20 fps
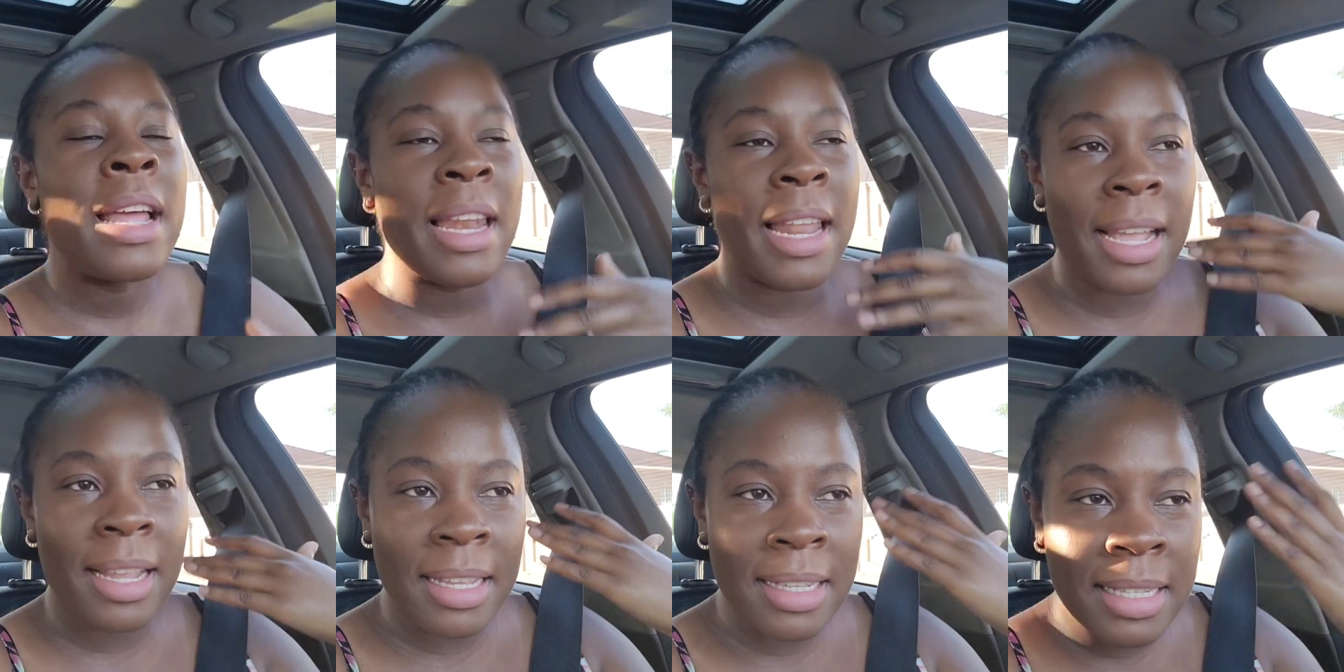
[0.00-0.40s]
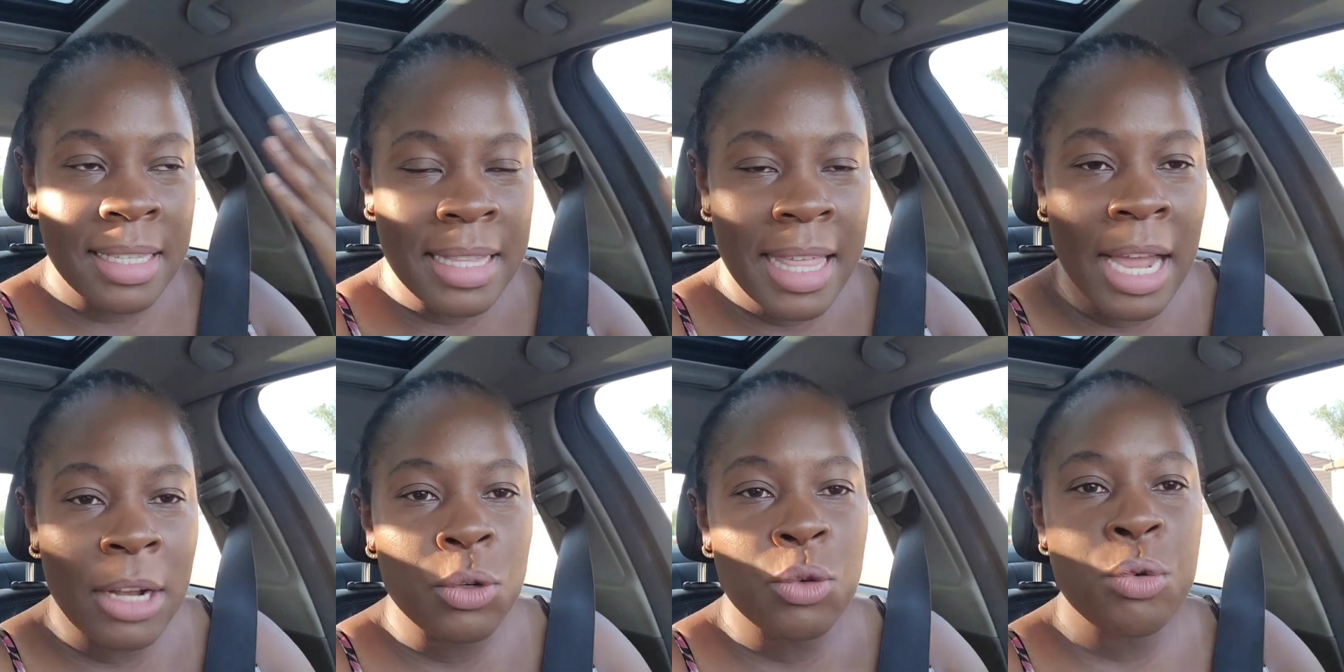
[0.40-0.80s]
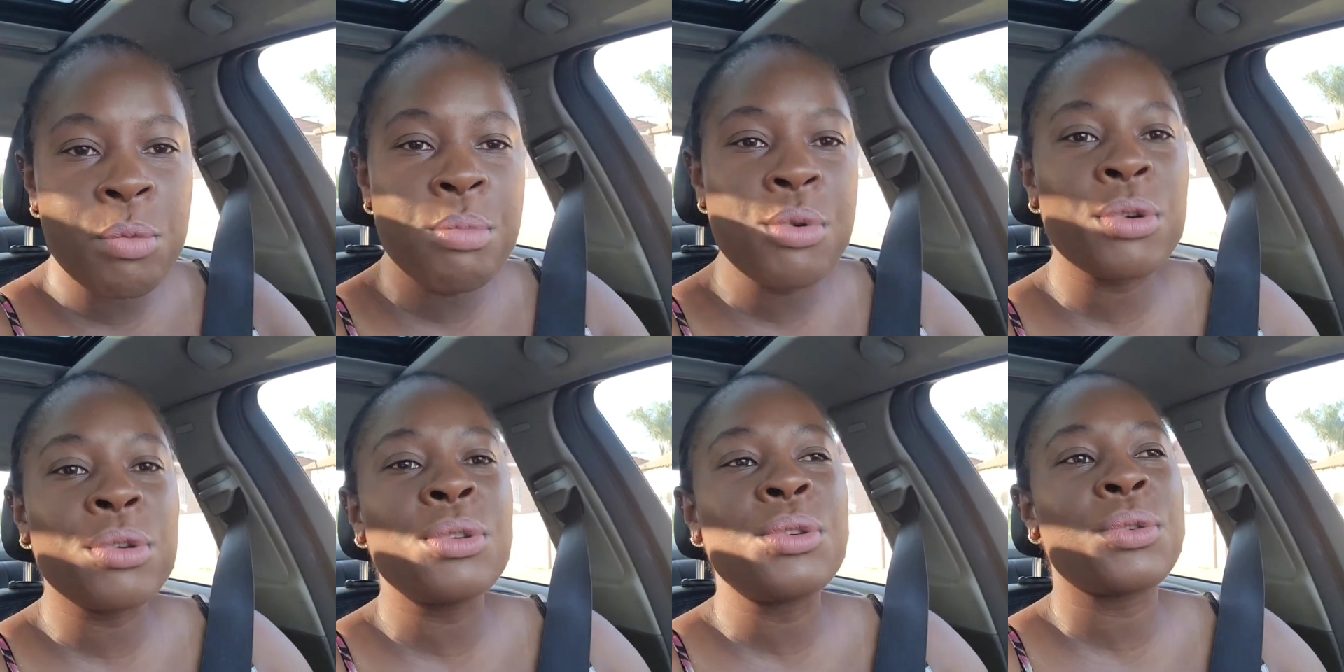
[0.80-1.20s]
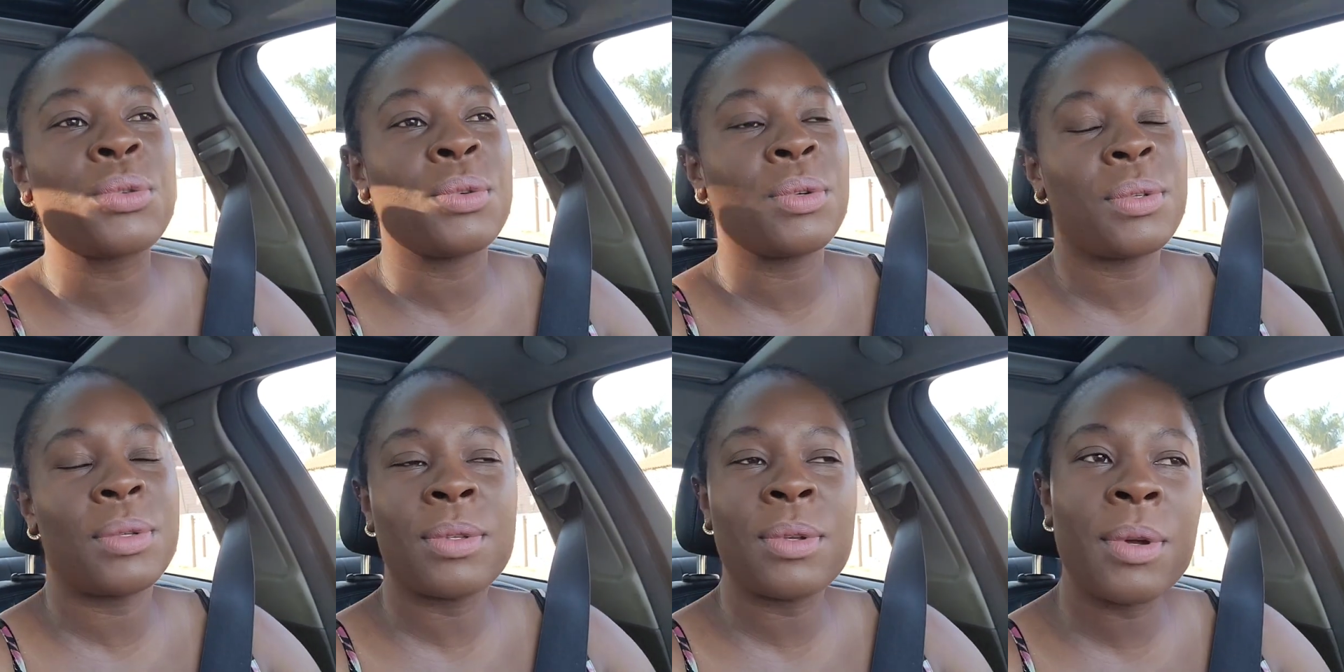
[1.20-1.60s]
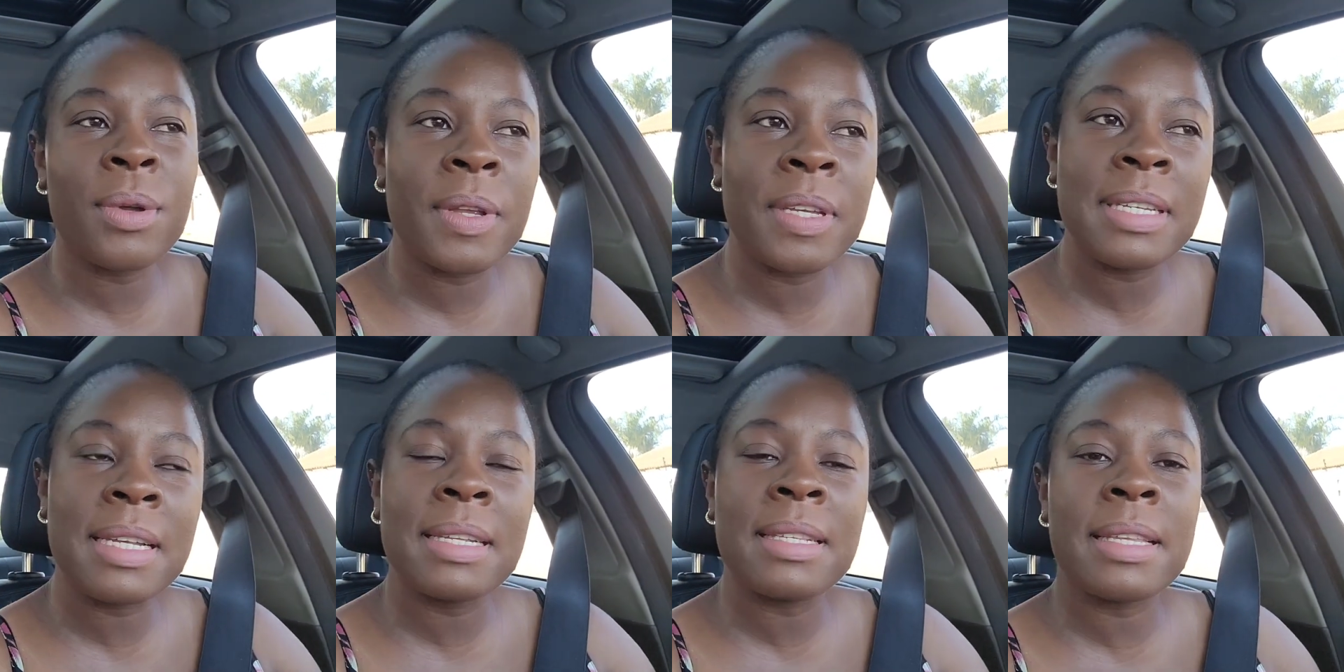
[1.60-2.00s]
like it's that ubuntu so
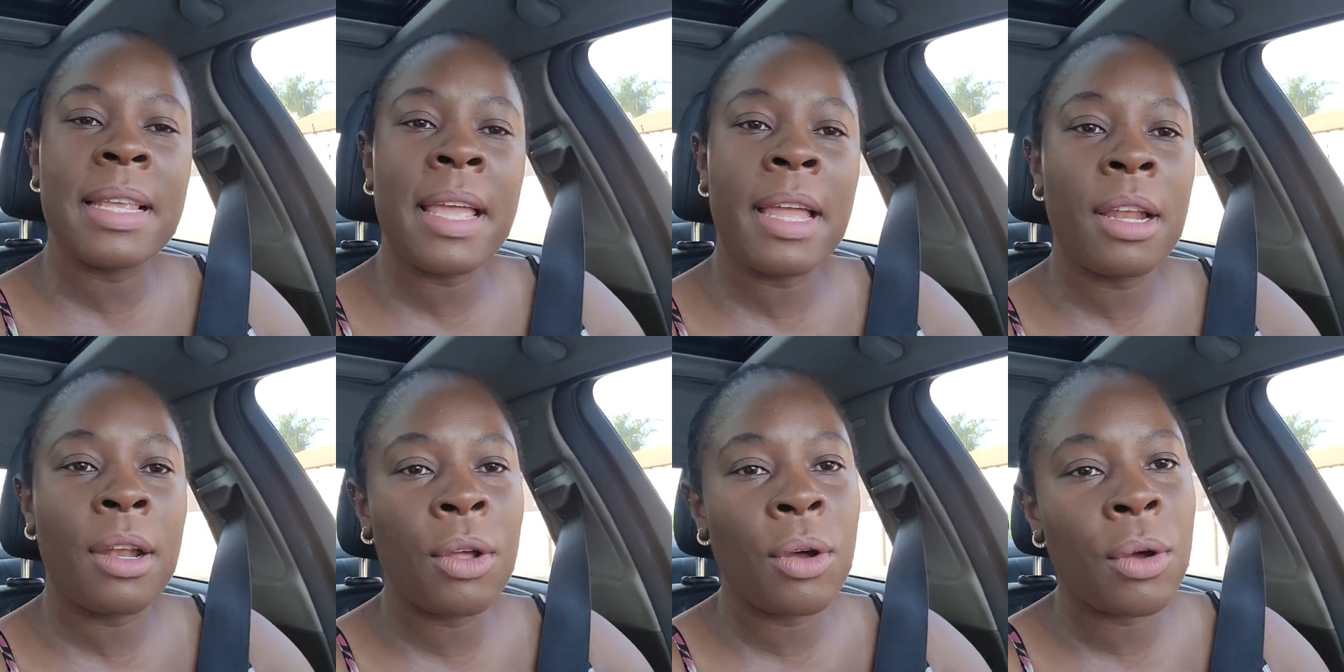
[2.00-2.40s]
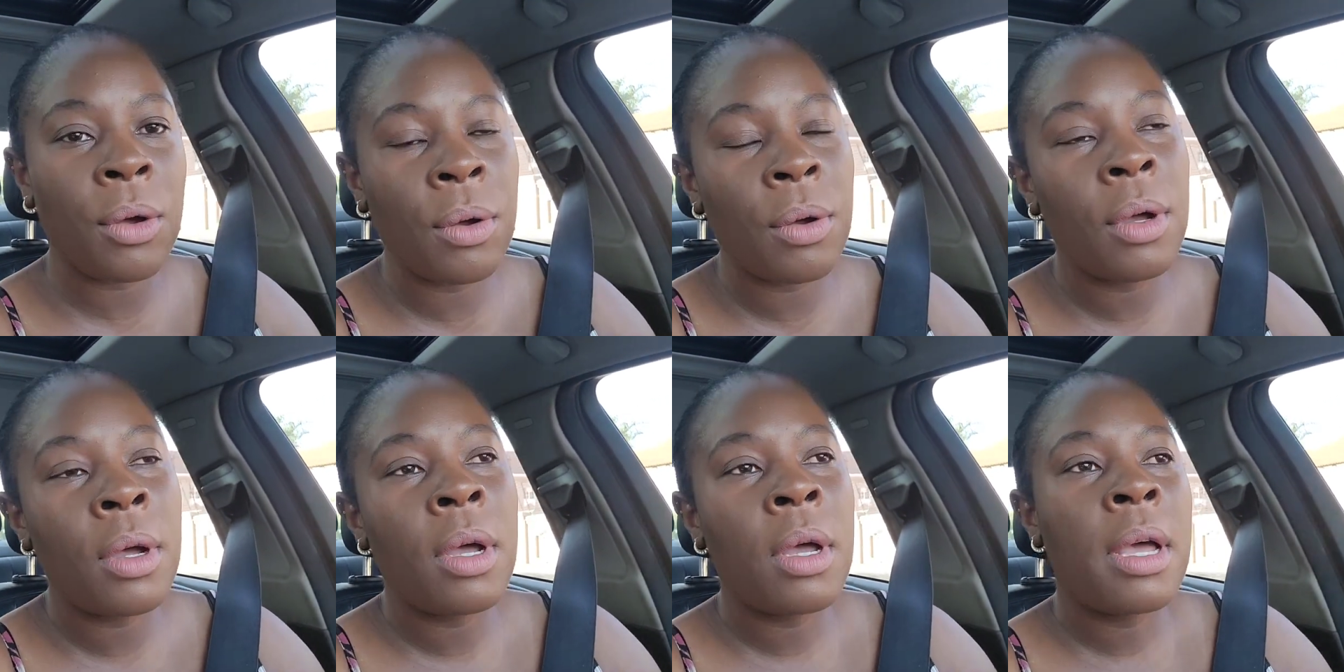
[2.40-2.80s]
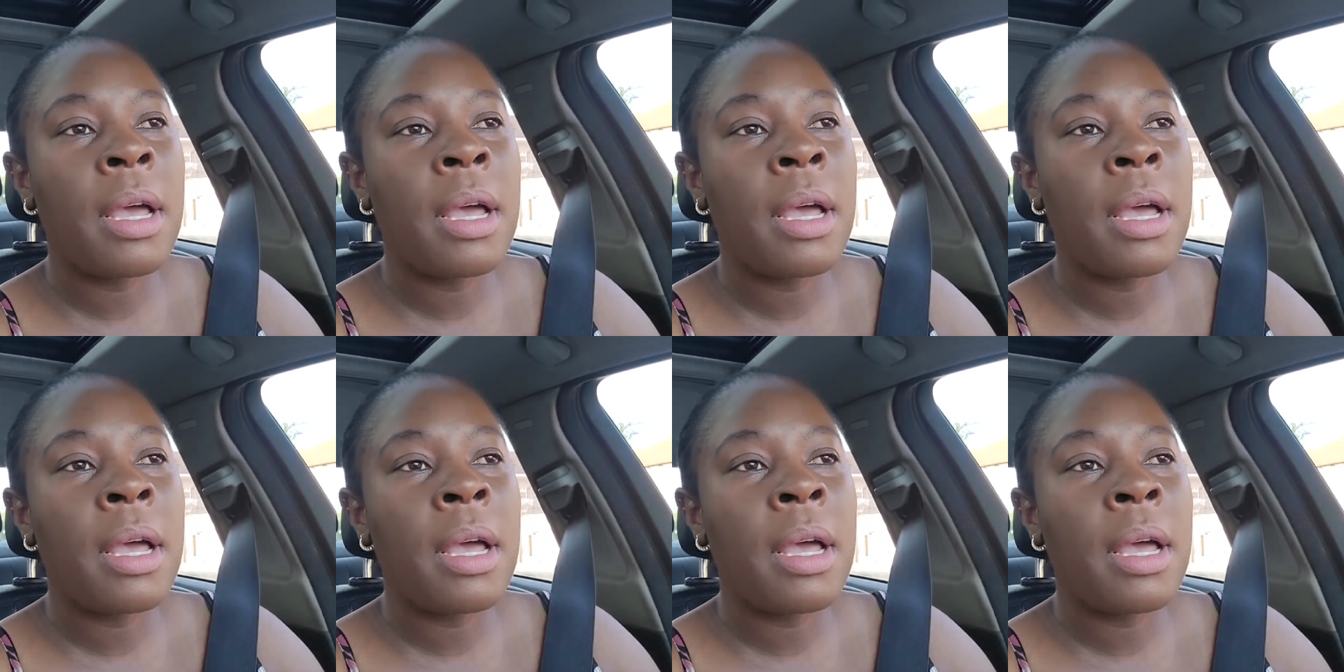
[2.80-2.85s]
you just say hello